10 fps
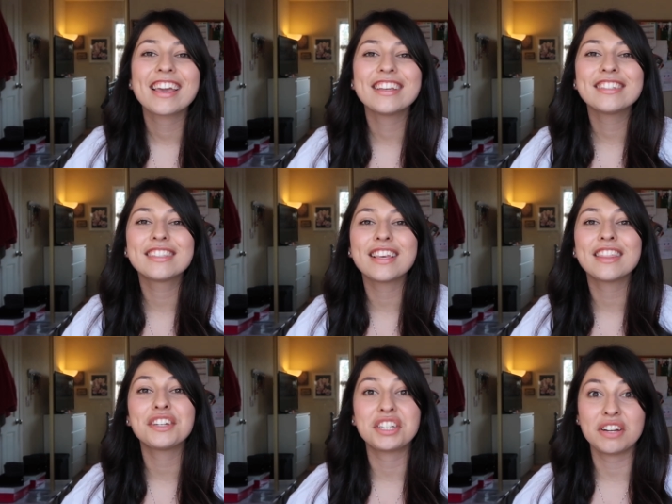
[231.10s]
is
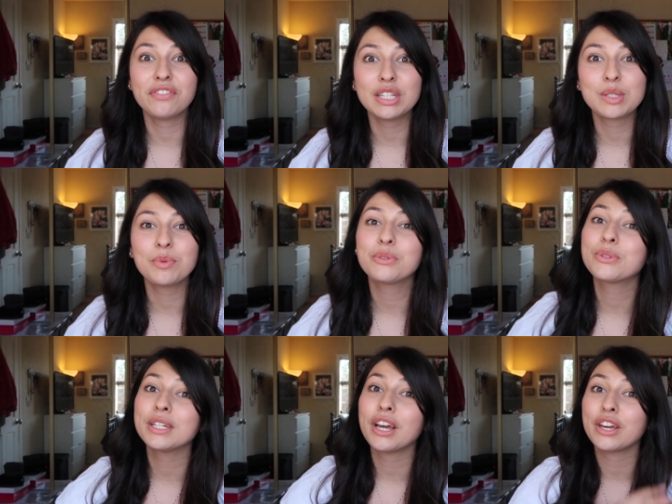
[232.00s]
the difference
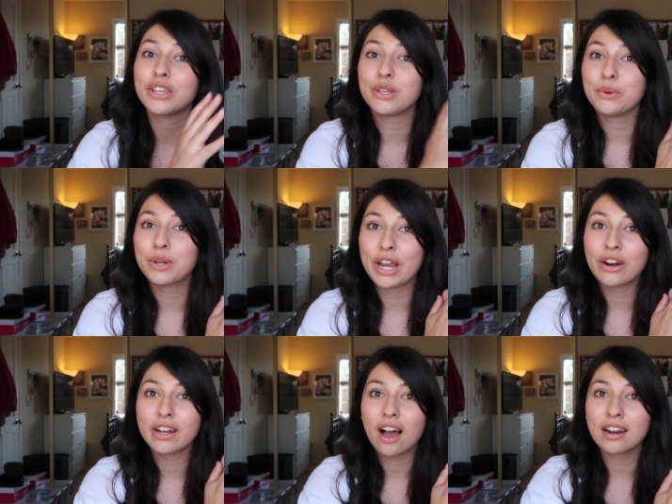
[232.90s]
between a
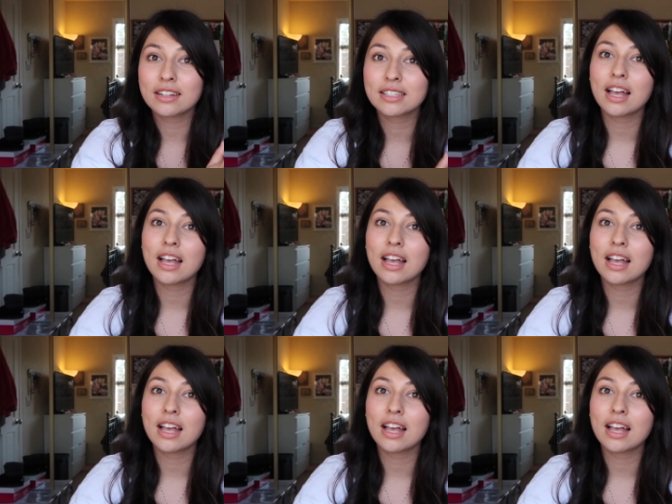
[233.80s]
eukaryotic